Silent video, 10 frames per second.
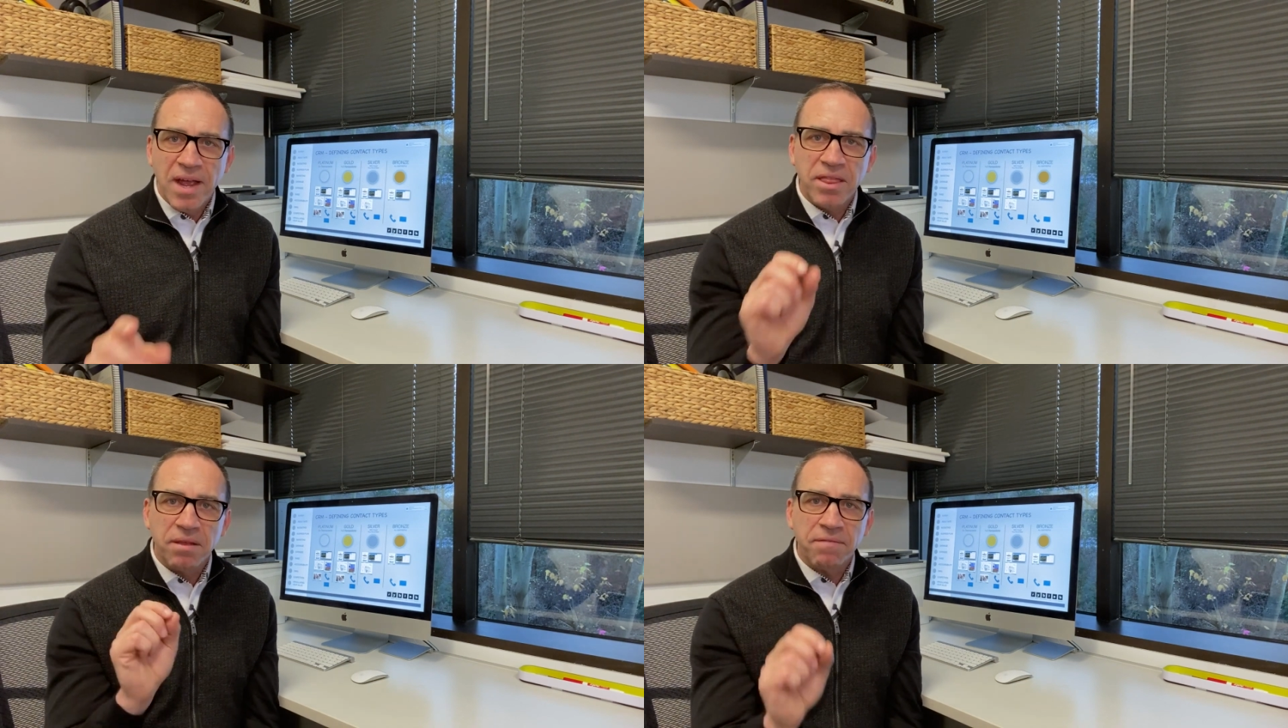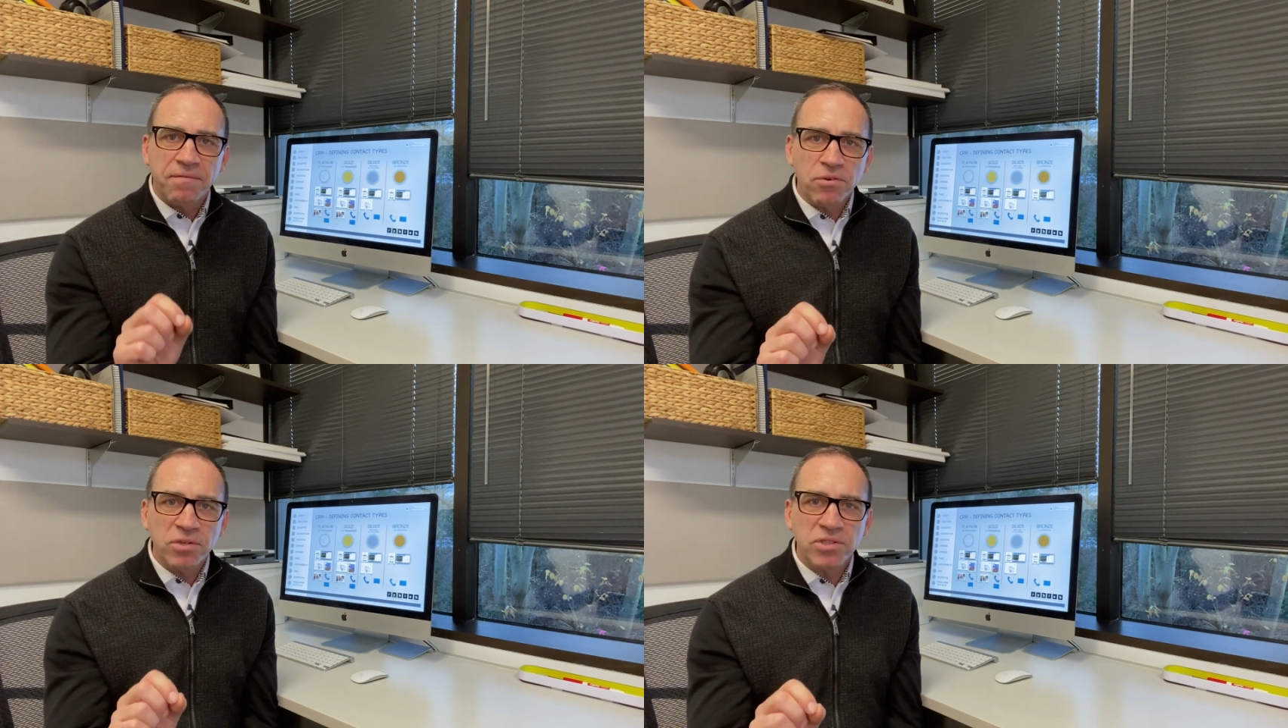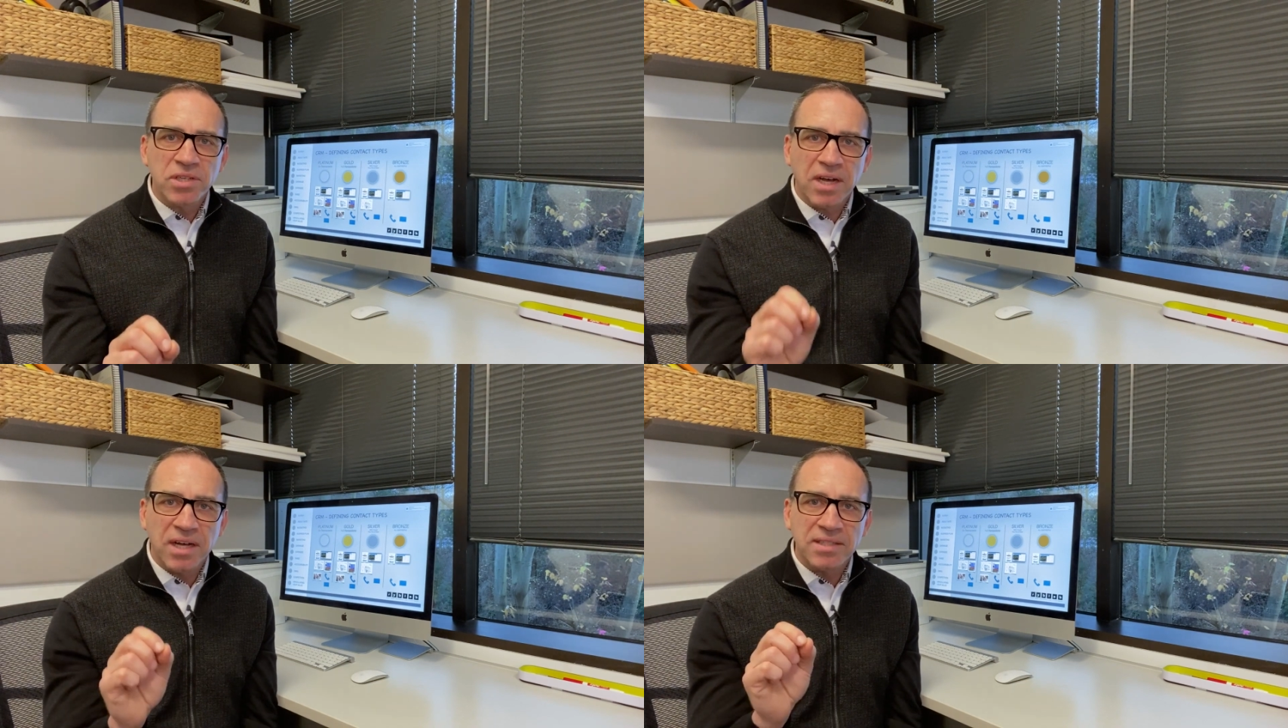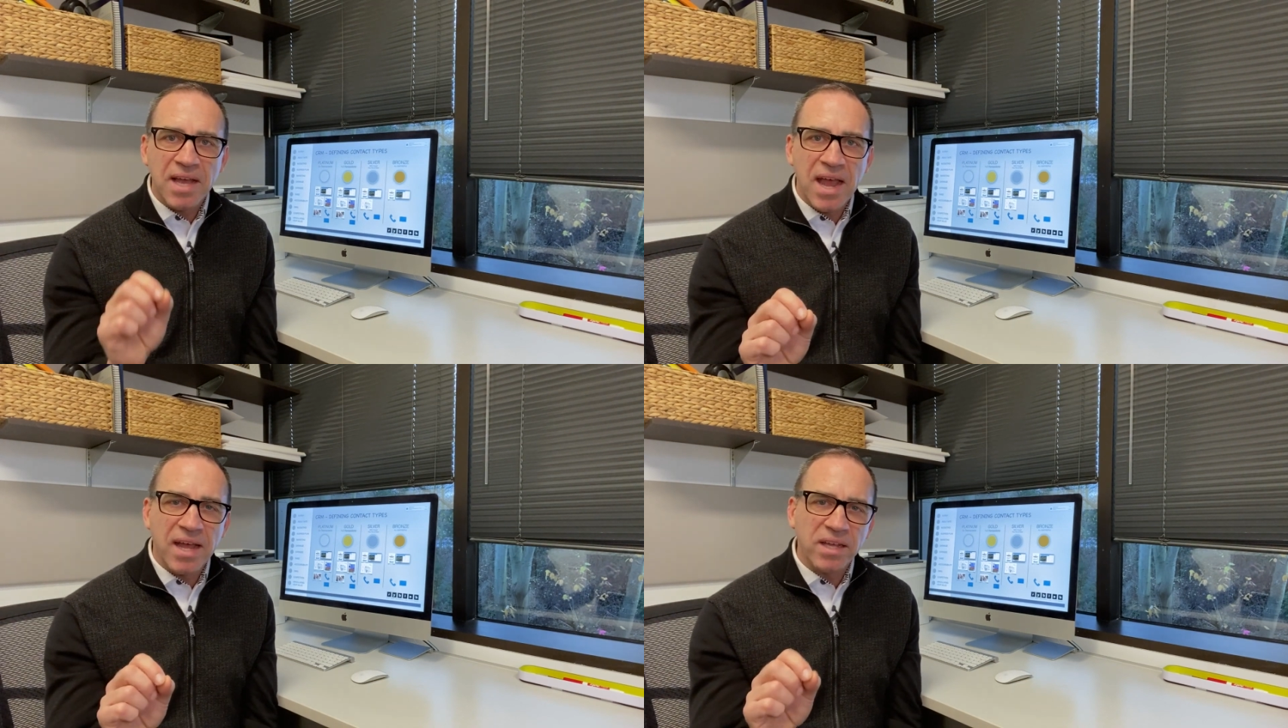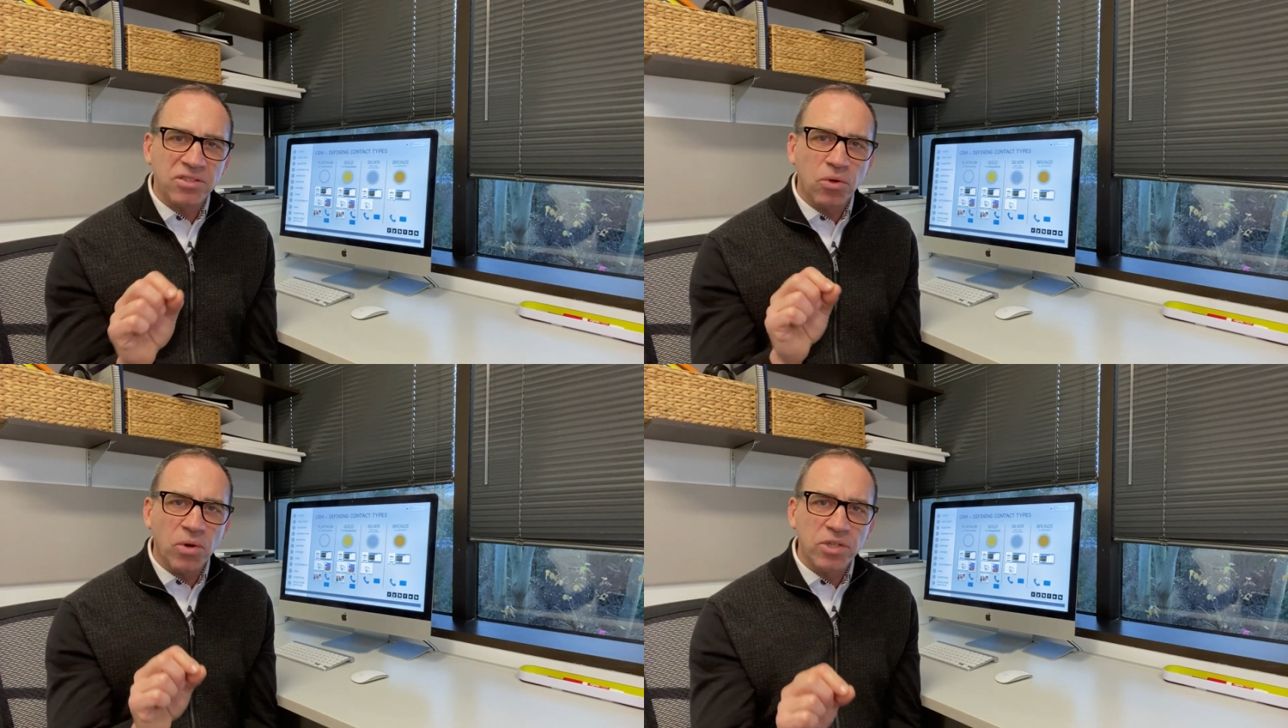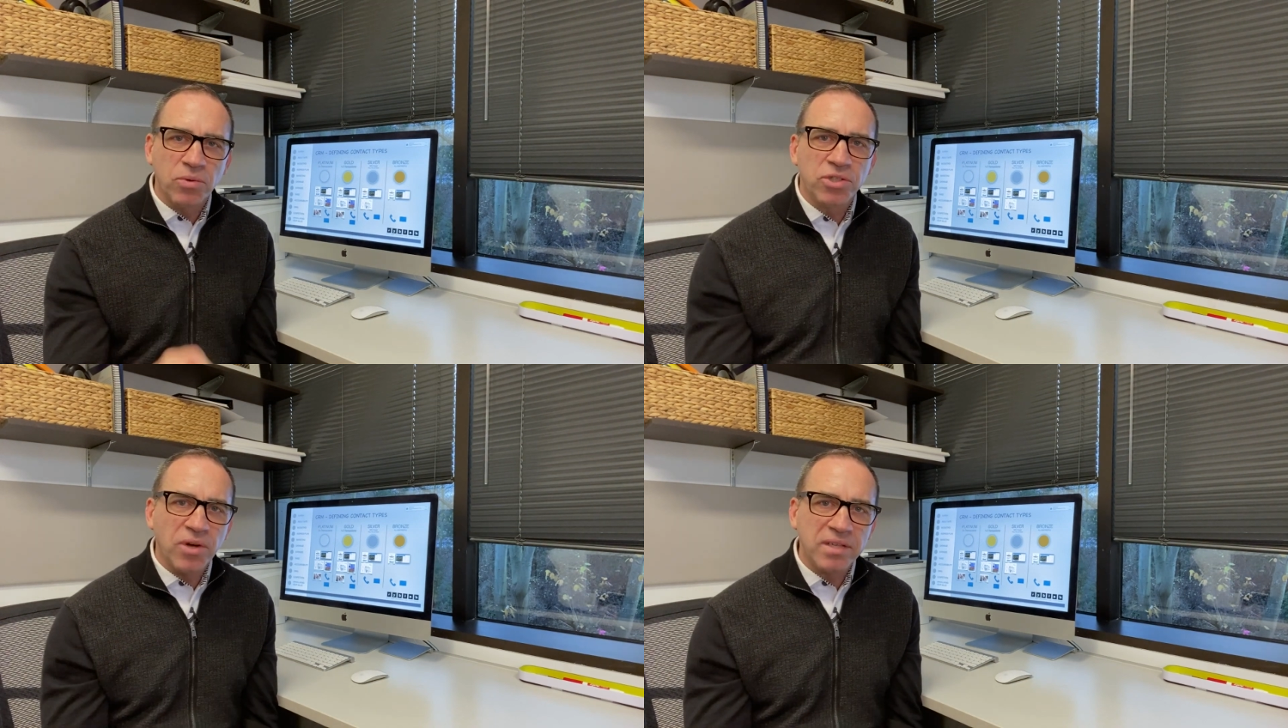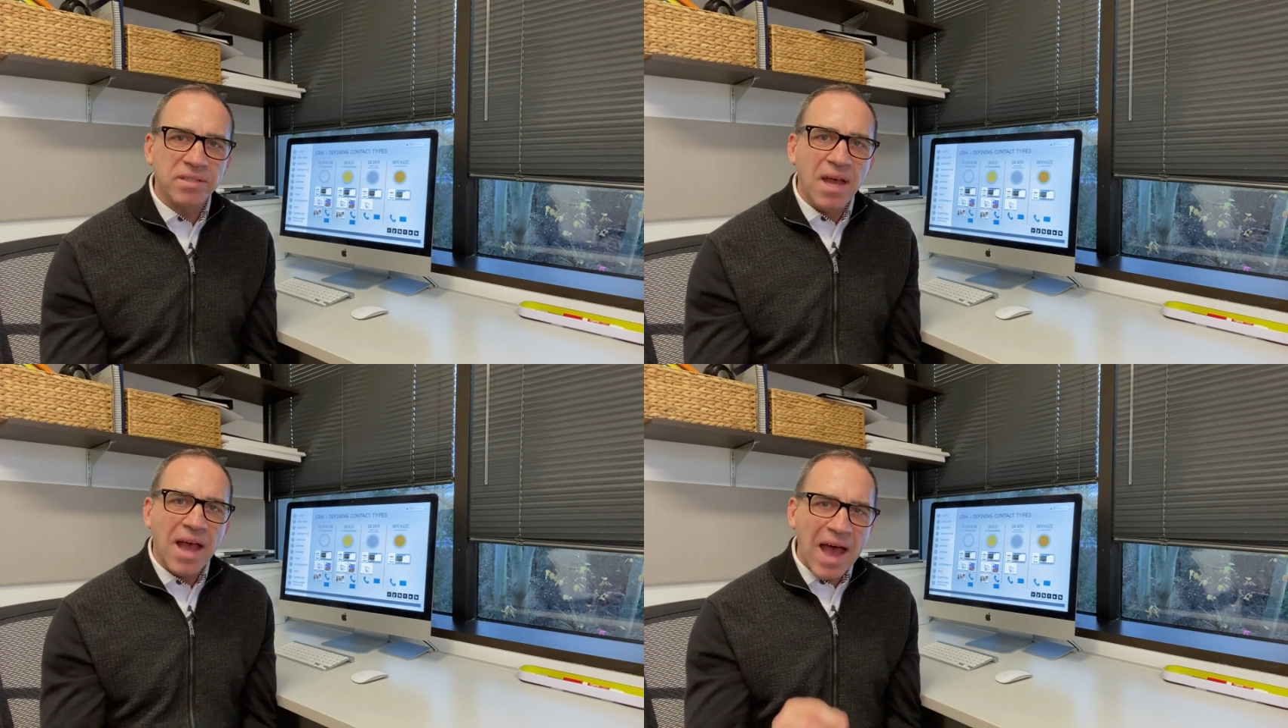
And the first tag is going to address